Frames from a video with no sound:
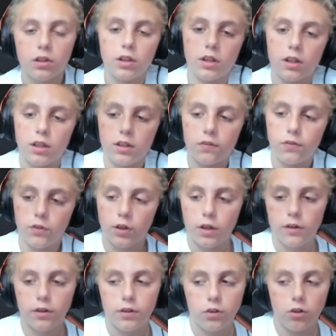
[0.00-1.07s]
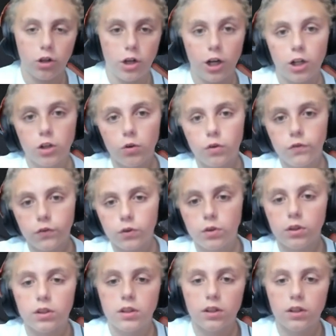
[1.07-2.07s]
If you're landing on field,